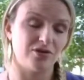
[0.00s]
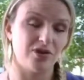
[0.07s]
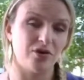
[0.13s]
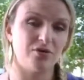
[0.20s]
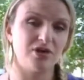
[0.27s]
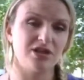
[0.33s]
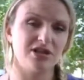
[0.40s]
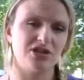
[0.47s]

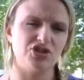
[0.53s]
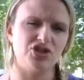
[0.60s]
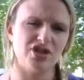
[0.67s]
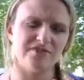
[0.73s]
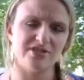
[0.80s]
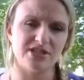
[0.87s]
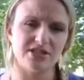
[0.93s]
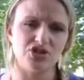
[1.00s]
know that these
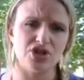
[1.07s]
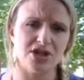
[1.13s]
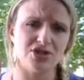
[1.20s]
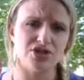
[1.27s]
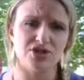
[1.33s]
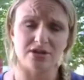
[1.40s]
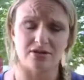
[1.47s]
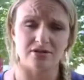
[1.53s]
shifts and
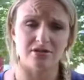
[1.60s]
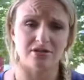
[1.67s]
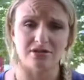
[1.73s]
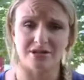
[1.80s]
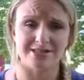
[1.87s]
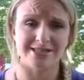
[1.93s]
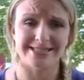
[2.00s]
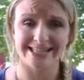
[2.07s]
changes are a
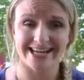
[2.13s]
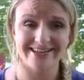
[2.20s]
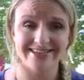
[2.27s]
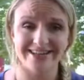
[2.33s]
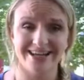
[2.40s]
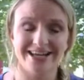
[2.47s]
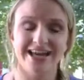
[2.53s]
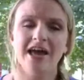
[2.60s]
little
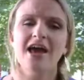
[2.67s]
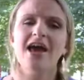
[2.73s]
unsettling.